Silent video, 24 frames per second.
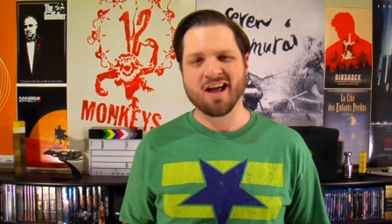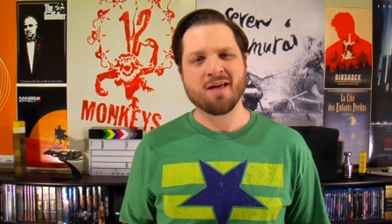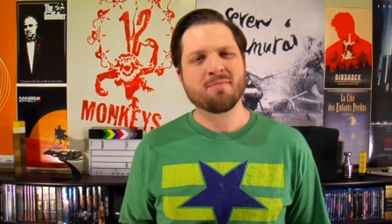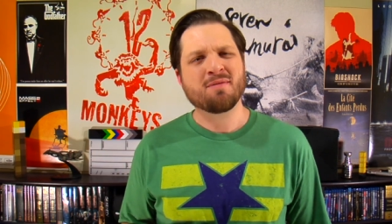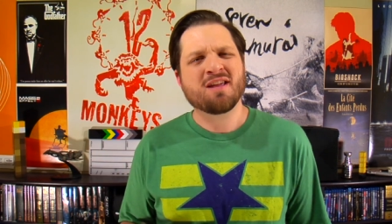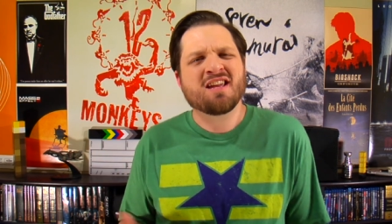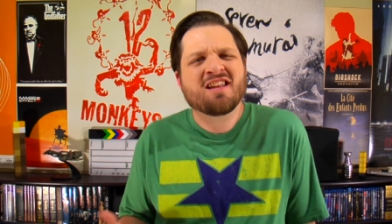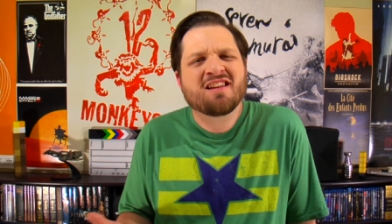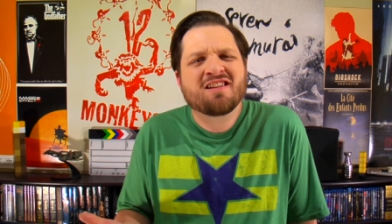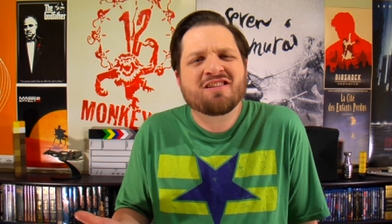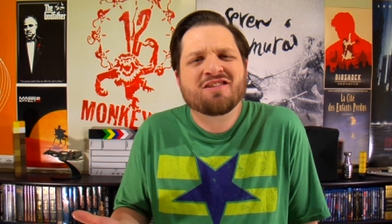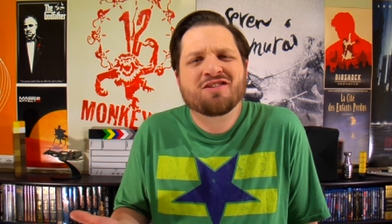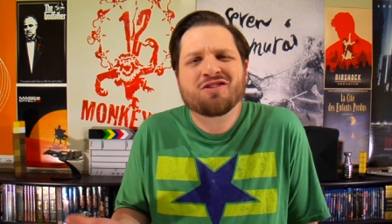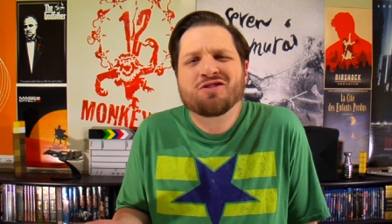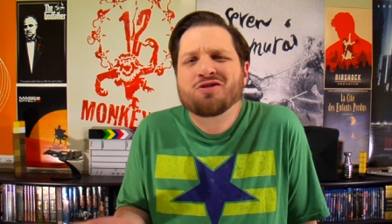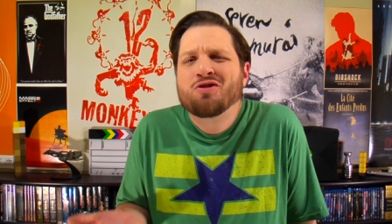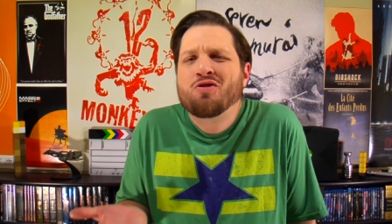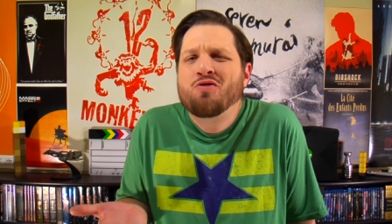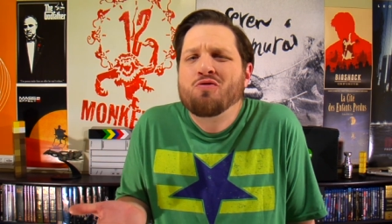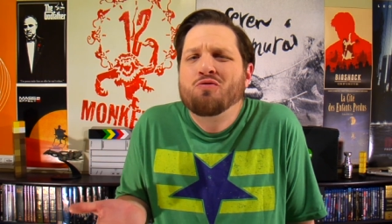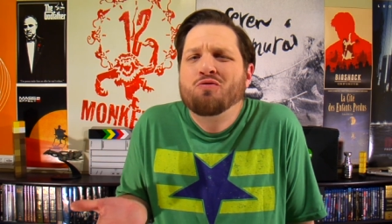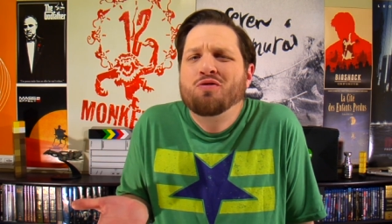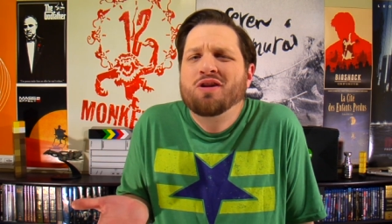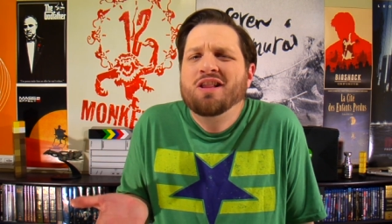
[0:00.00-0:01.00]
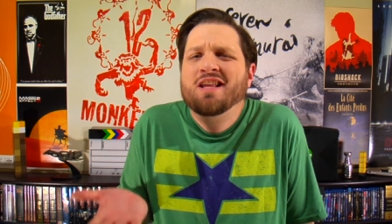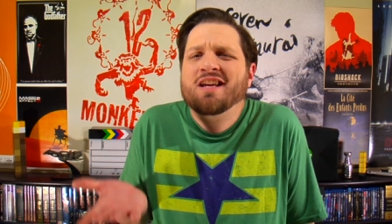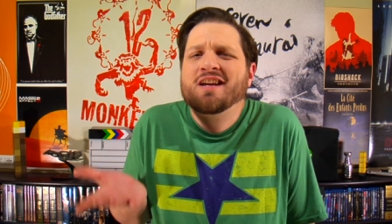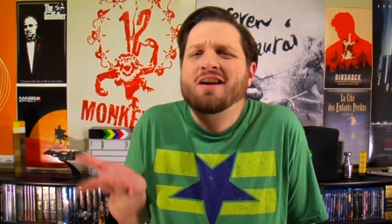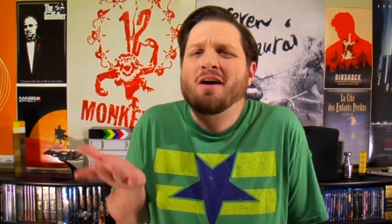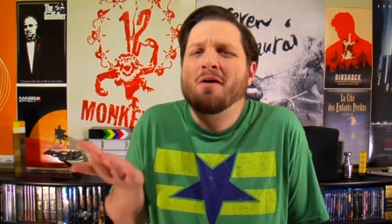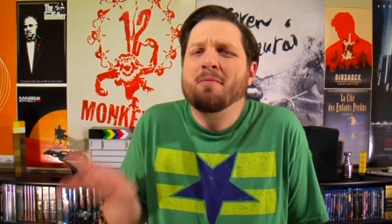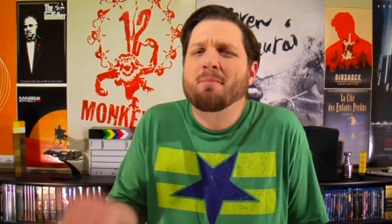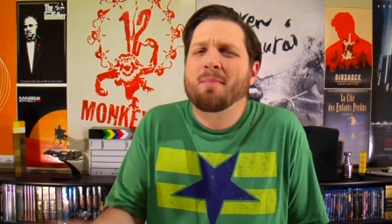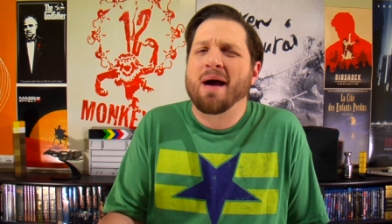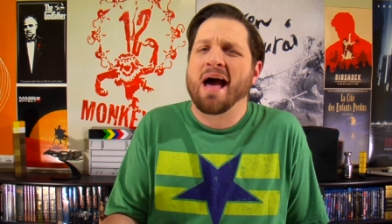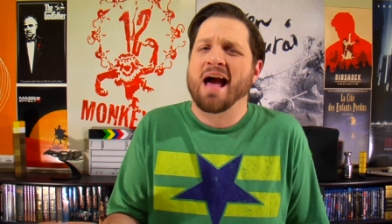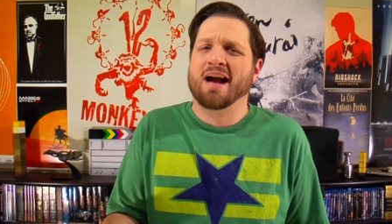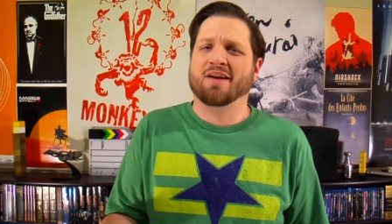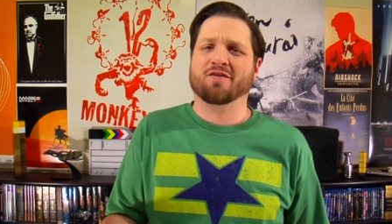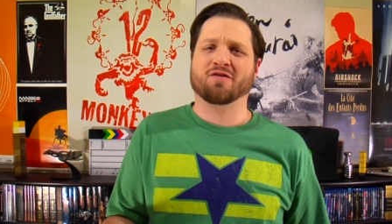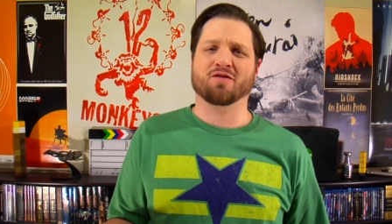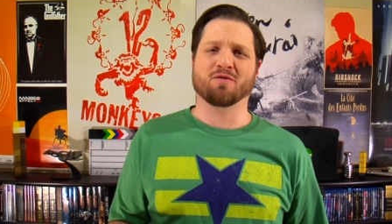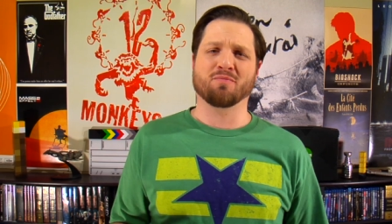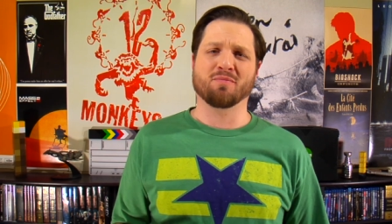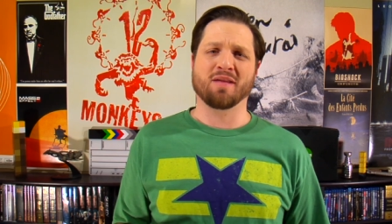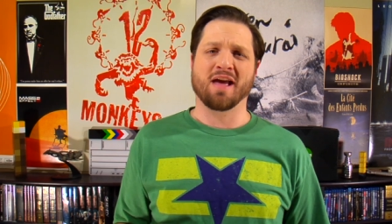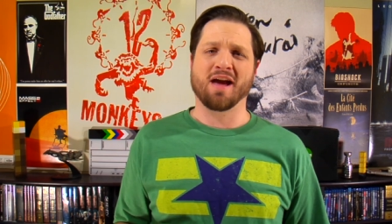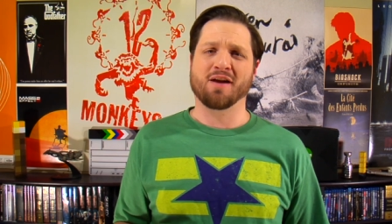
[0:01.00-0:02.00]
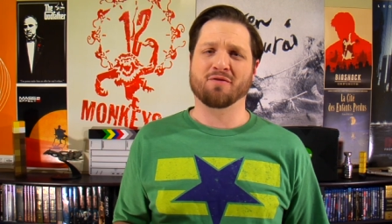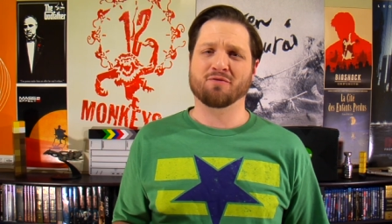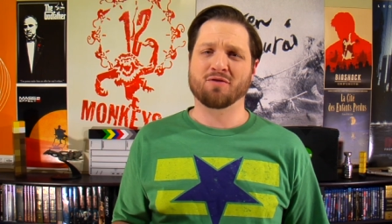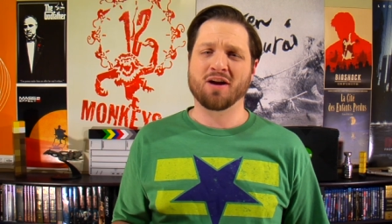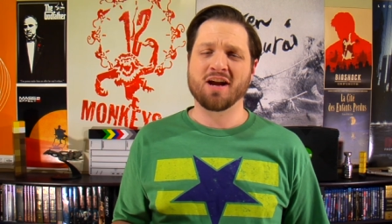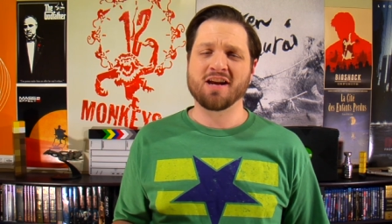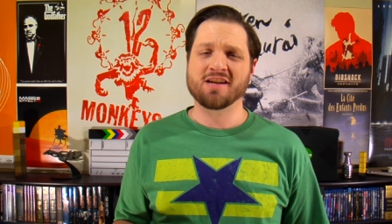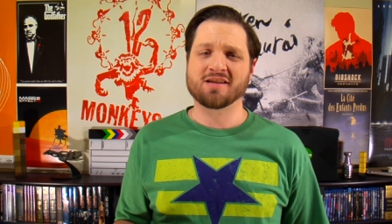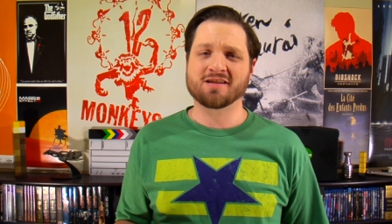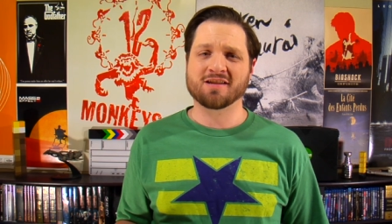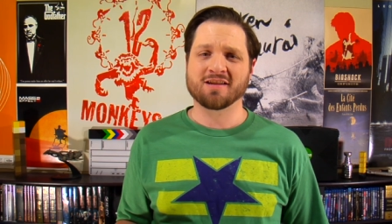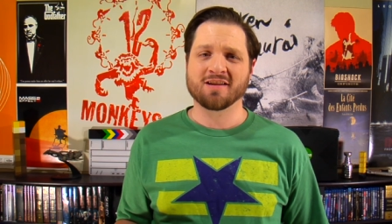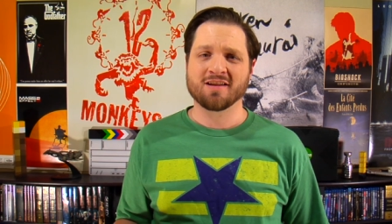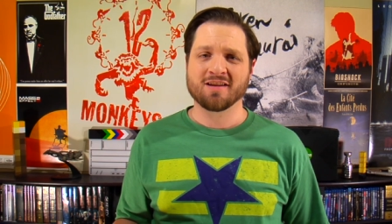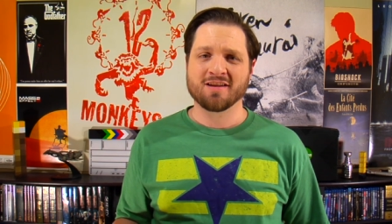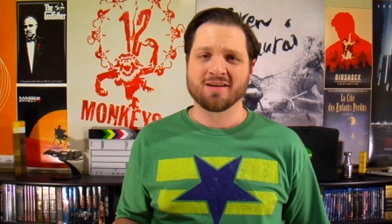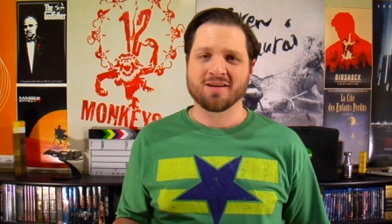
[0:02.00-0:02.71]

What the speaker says: I mean, you don't really come back from that, right?